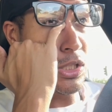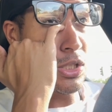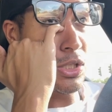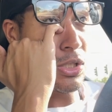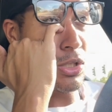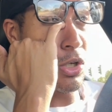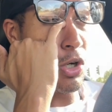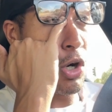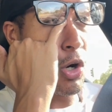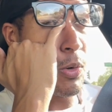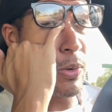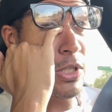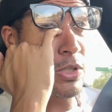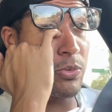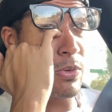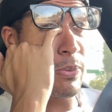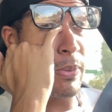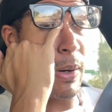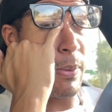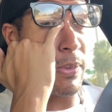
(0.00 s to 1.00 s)
So always
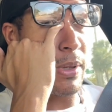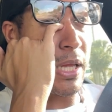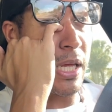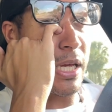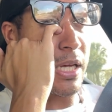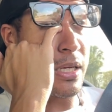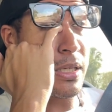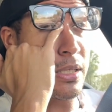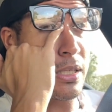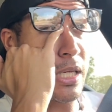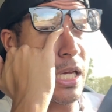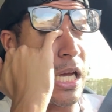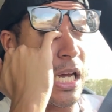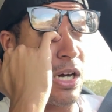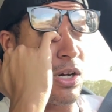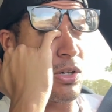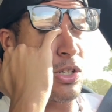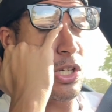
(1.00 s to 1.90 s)
remember that. Hell,